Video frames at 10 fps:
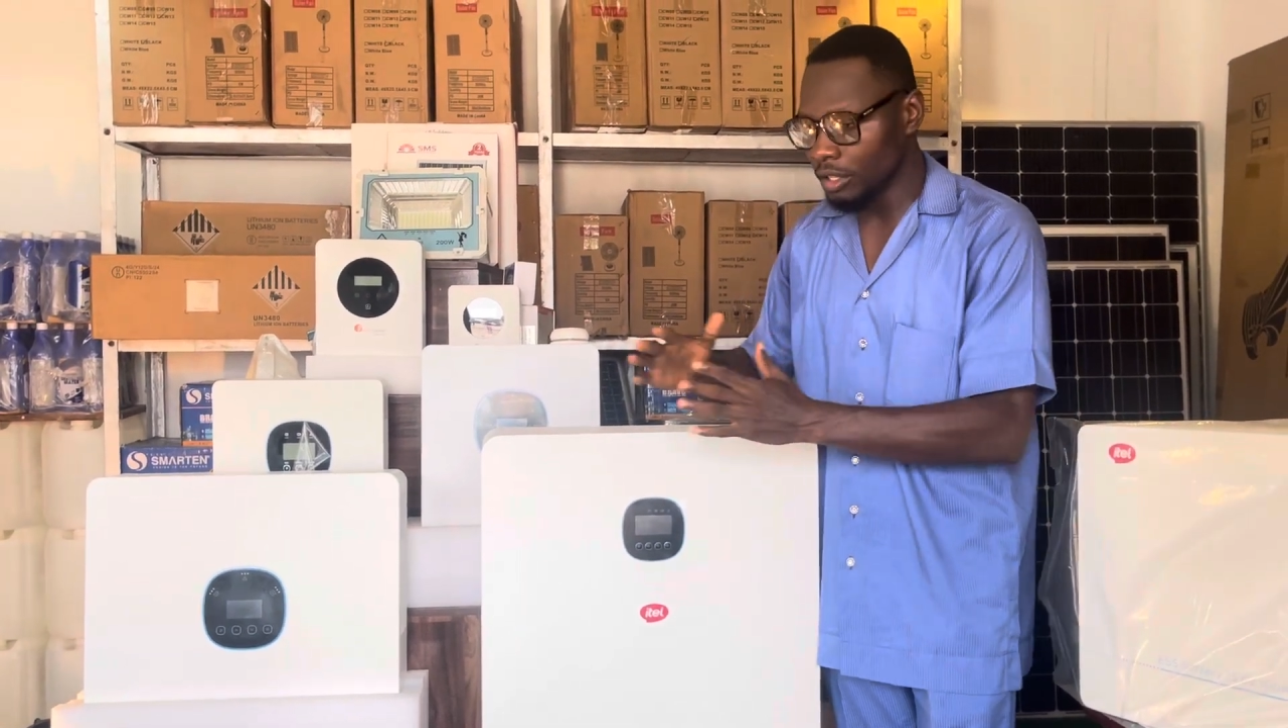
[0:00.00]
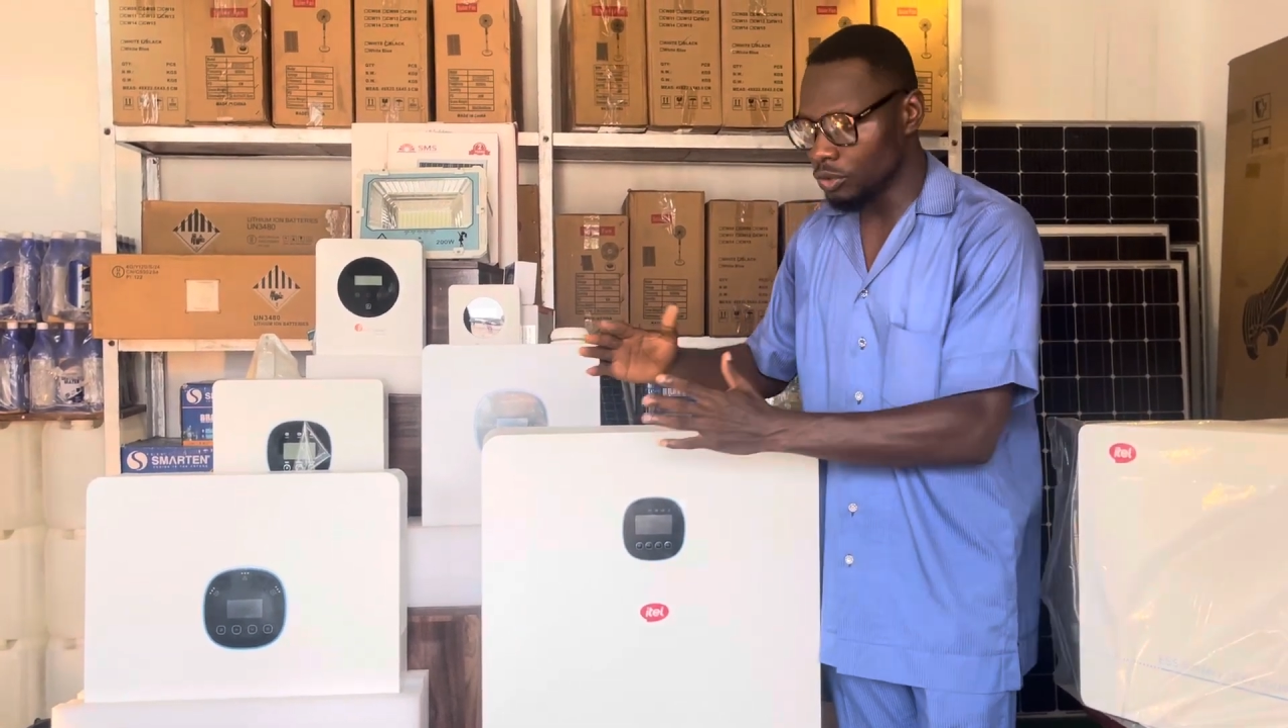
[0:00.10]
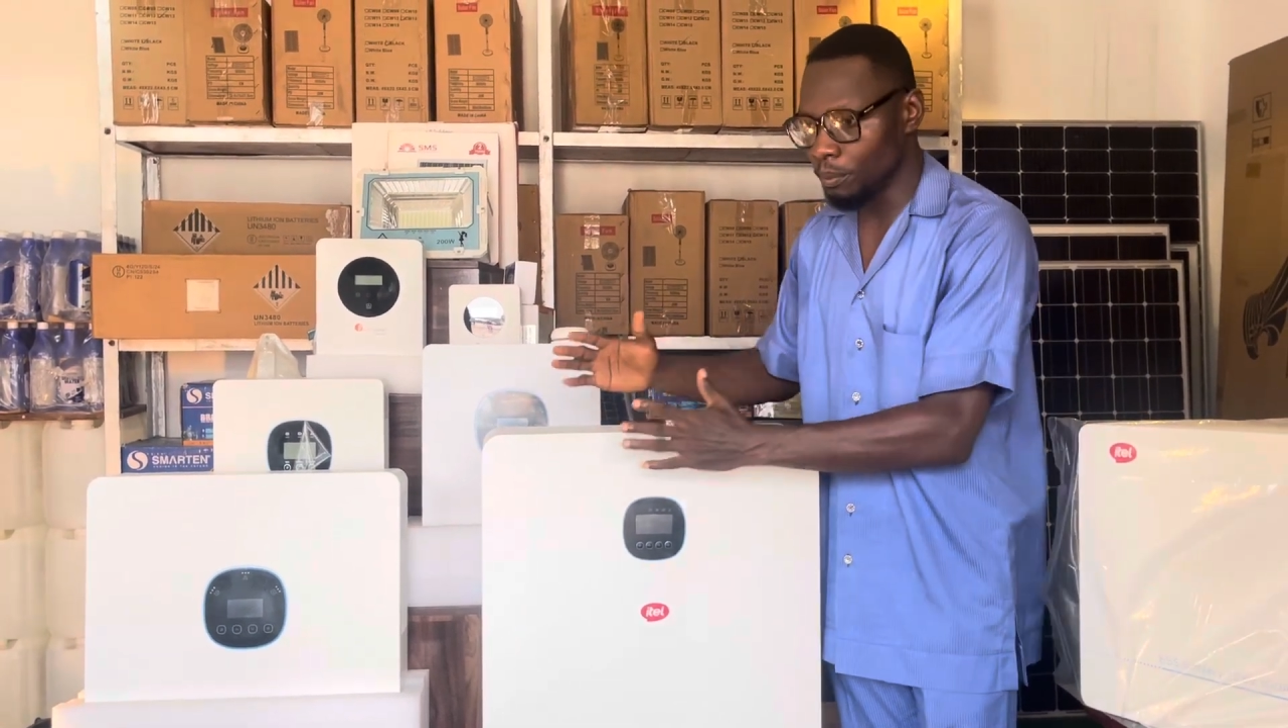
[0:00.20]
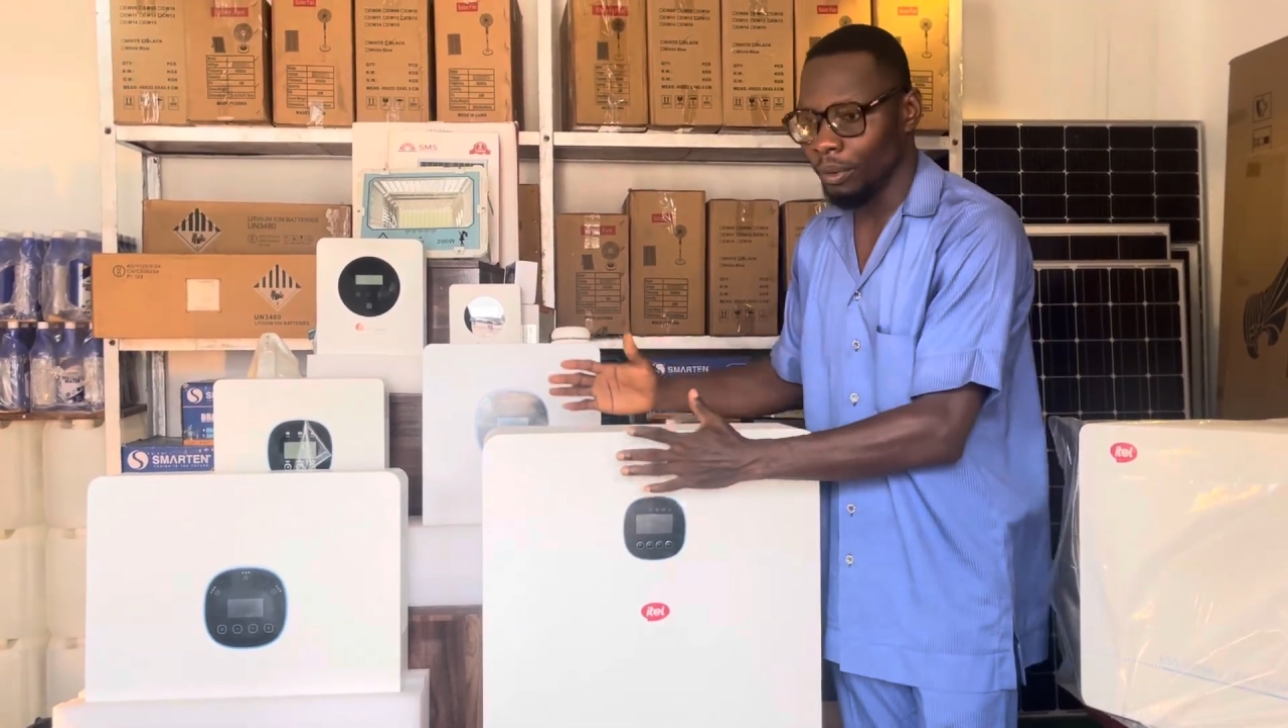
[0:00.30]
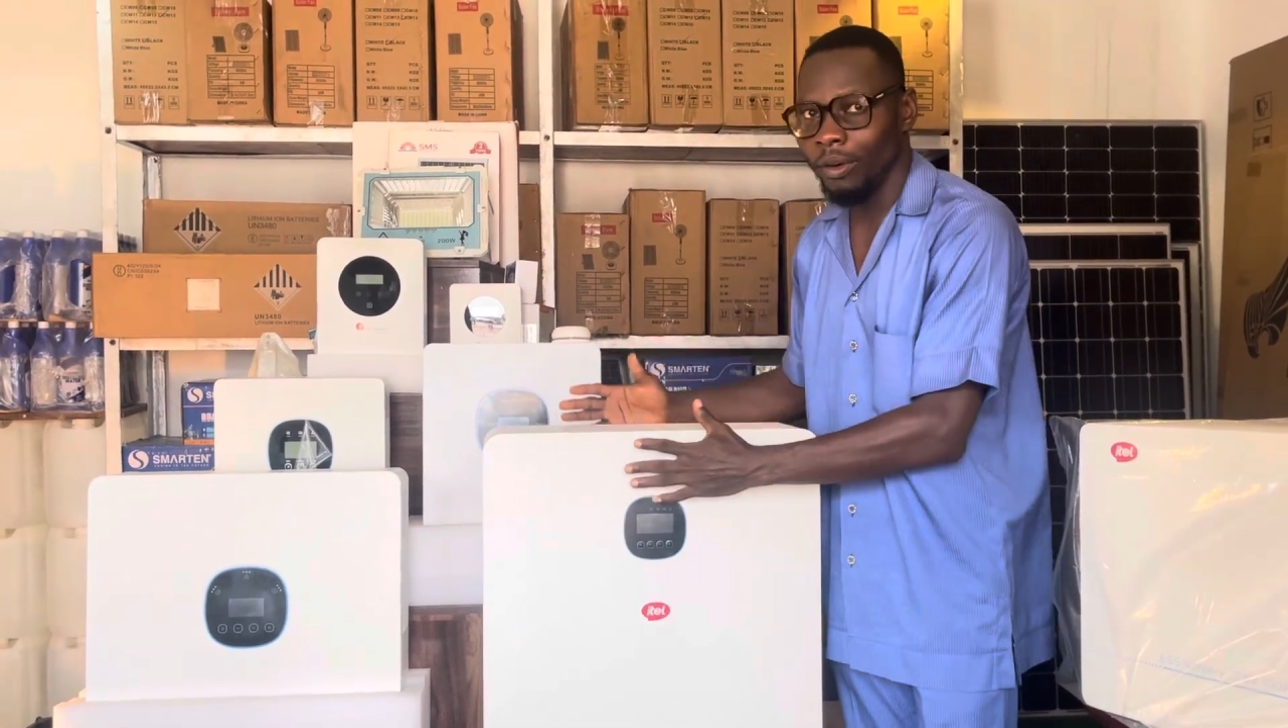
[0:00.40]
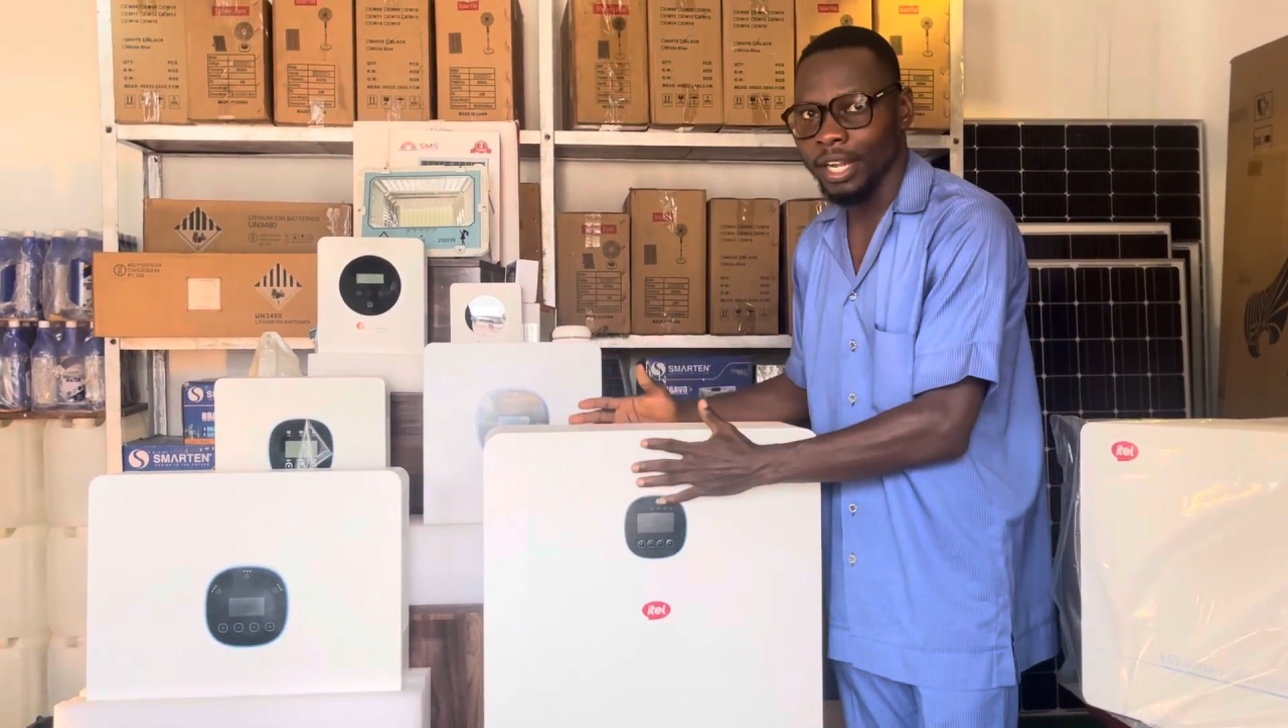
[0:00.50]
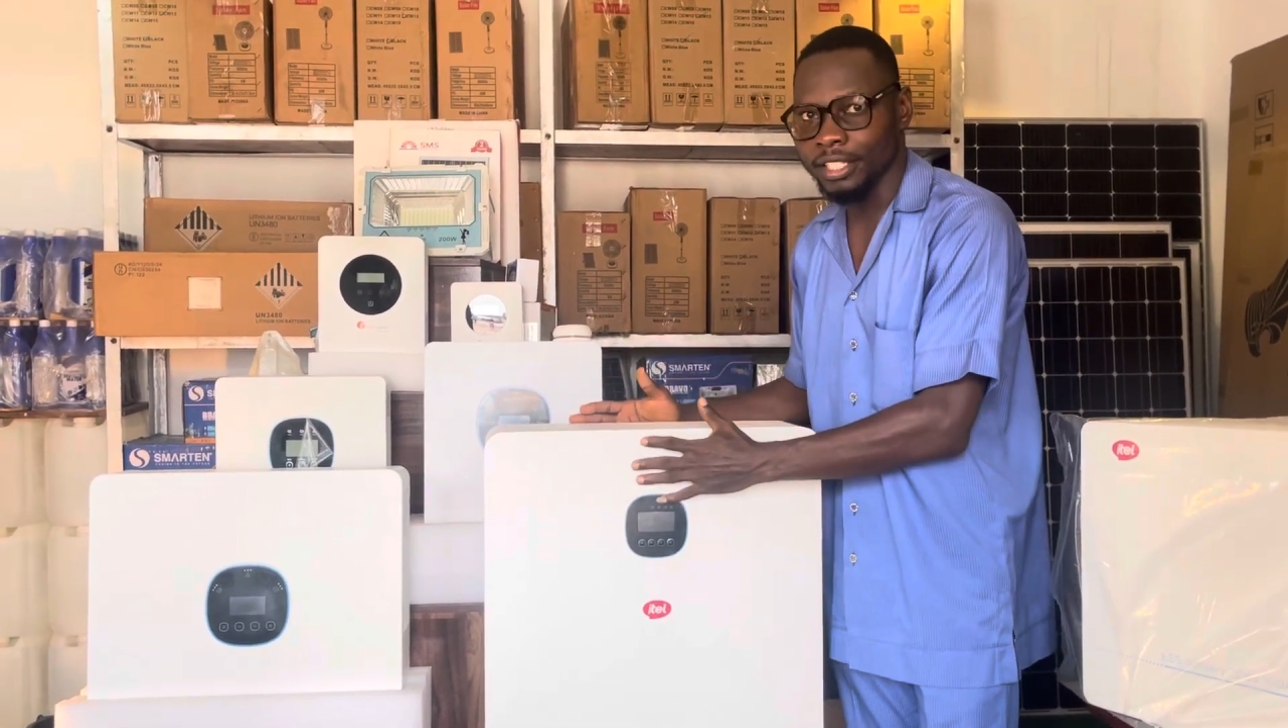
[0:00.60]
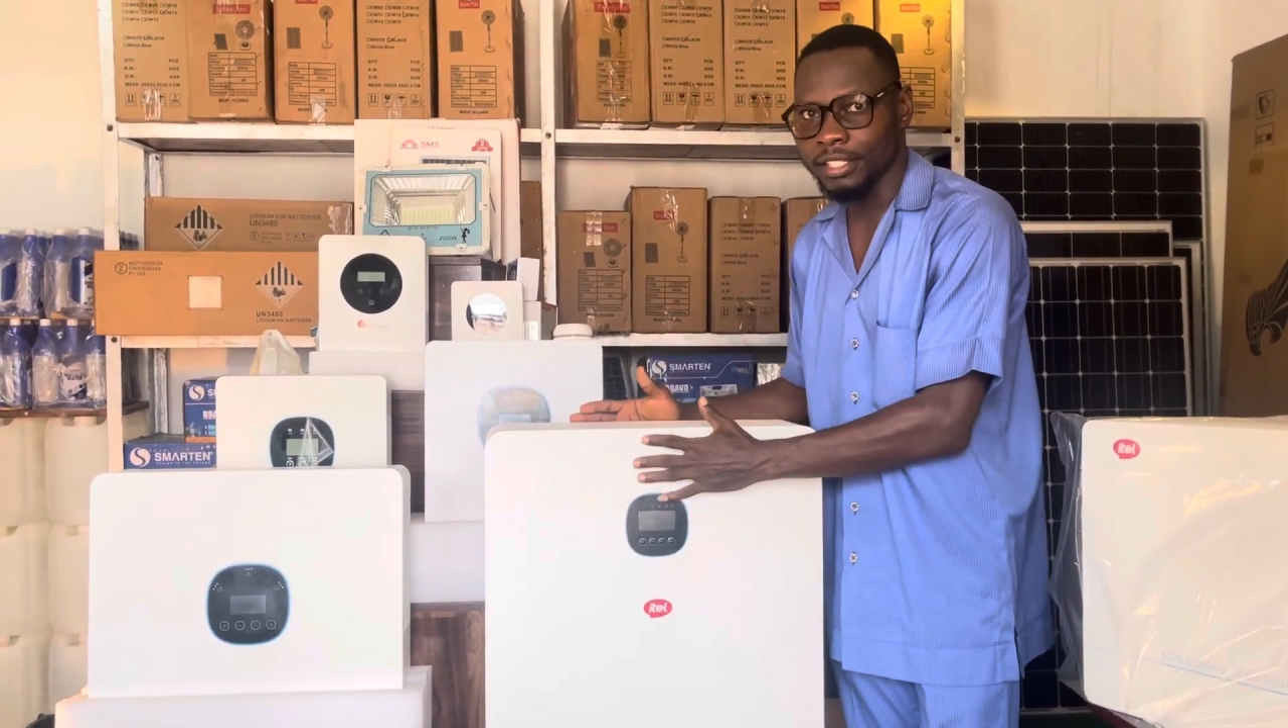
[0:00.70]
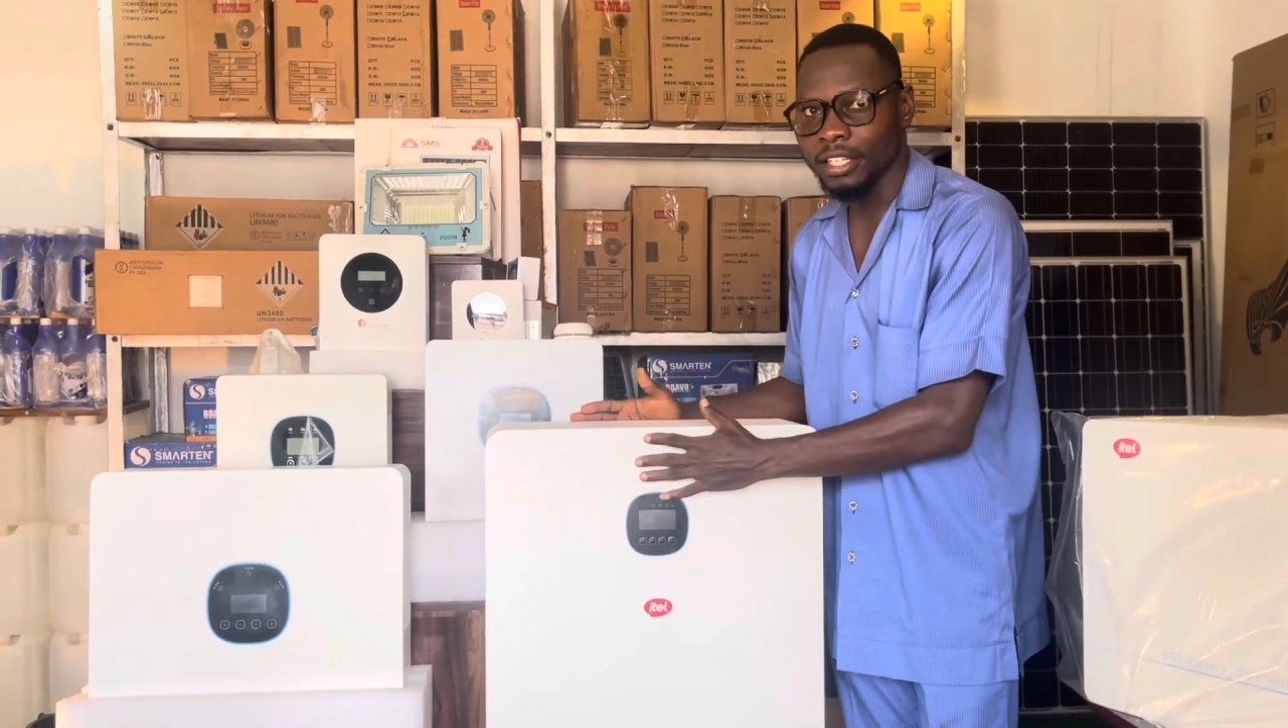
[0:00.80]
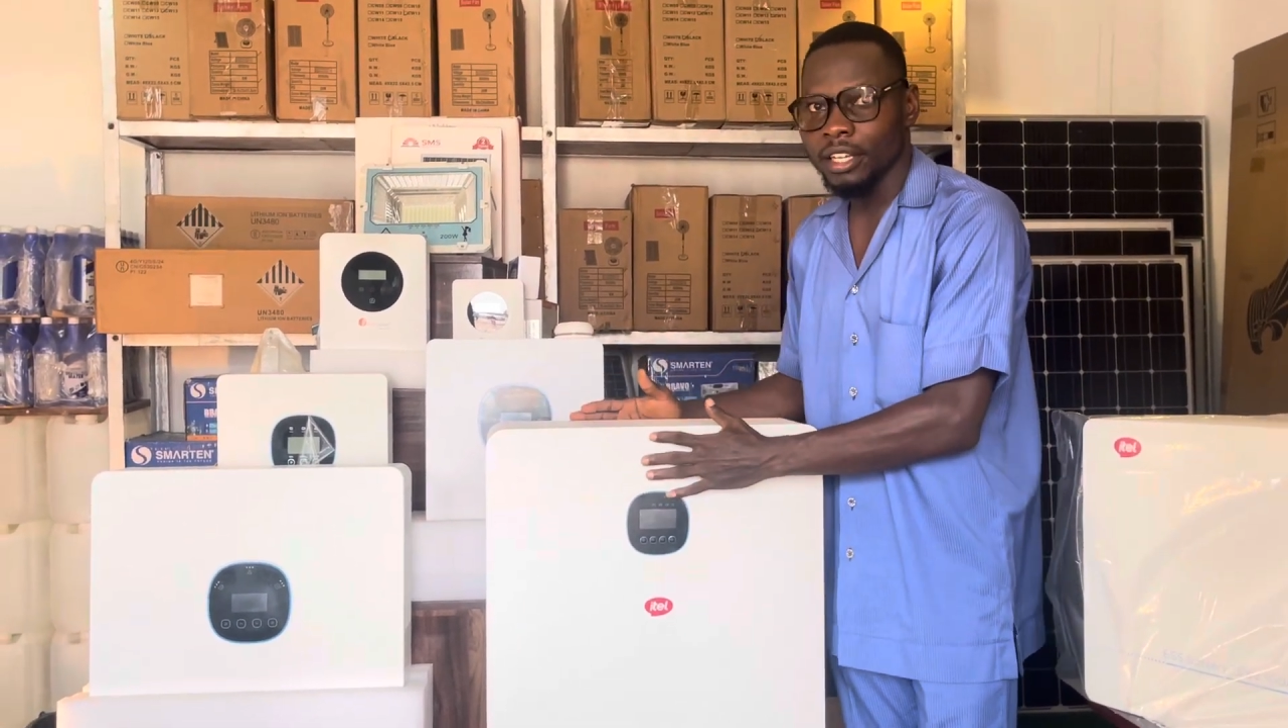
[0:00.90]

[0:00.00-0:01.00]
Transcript: to power this.